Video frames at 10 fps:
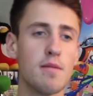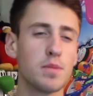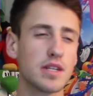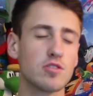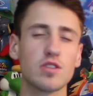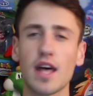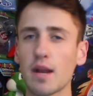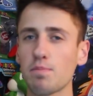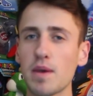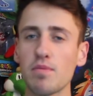because there's a
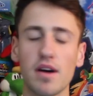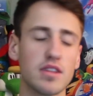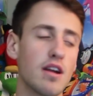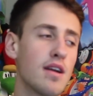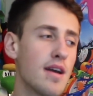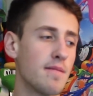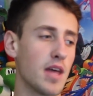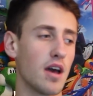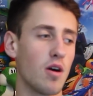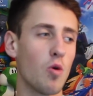lot of people out there that